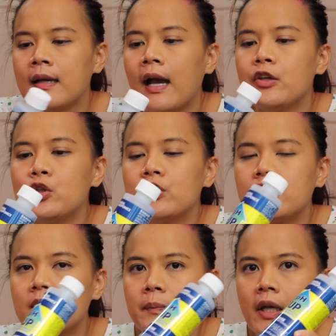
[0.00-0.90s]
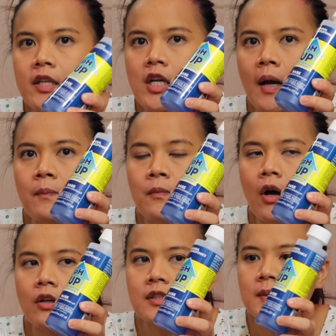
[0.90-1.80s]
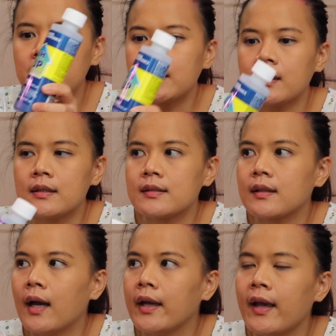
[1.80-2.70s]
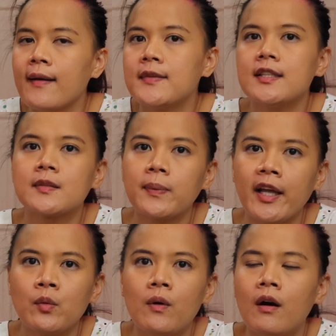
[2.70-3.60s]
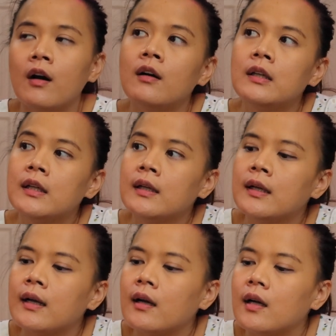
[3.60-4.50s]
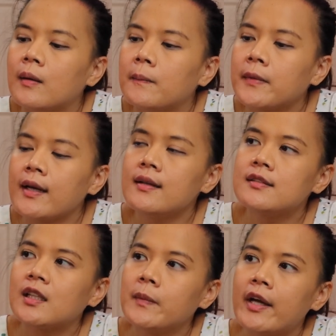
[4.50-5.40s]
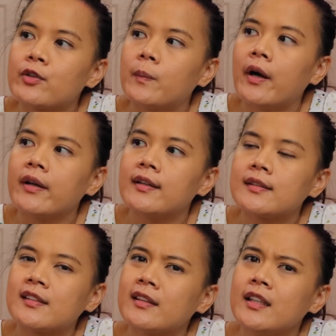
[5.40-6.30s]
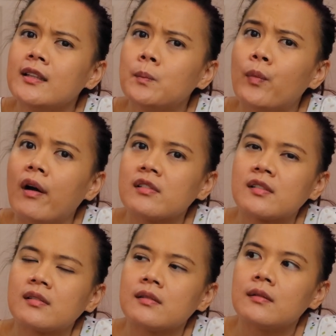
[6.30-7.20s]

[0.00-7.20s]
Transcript: I use it pH up moss because I have this plant wall that in semi-hydroponics, I think the moss